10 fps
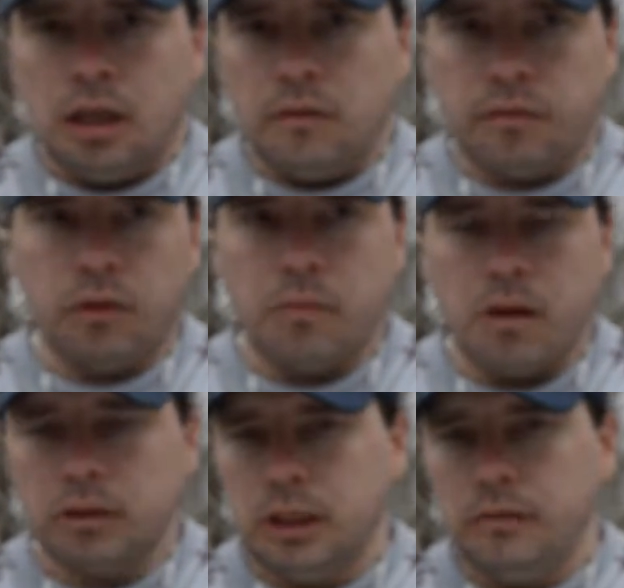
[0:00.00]
floor
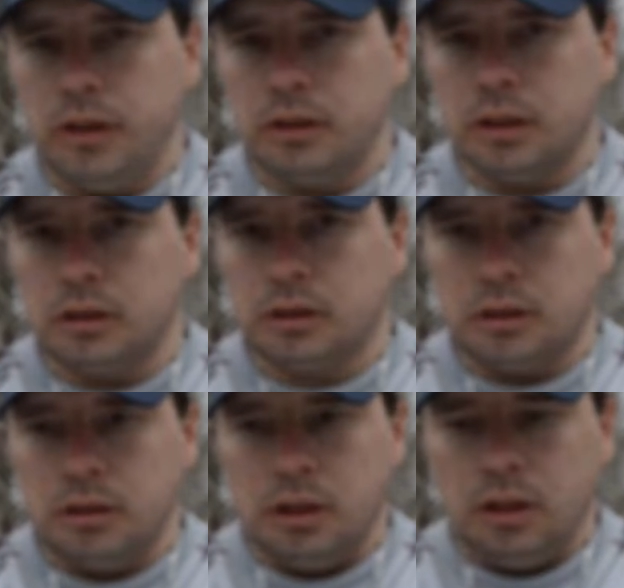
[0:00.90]
model TVs. It's,
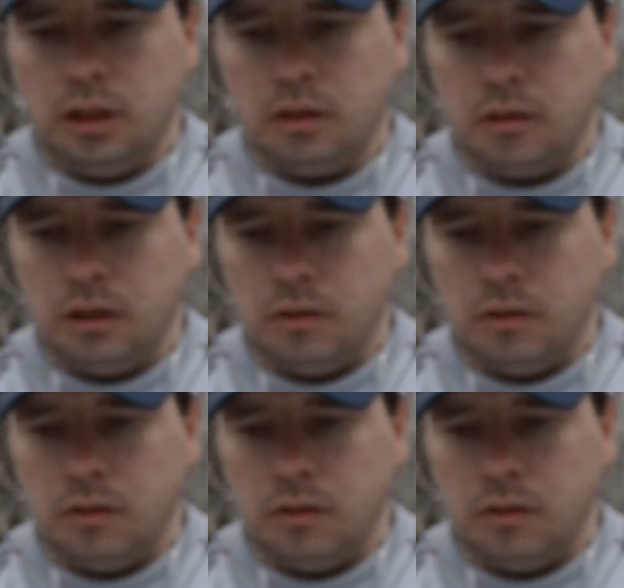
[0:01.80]
you know,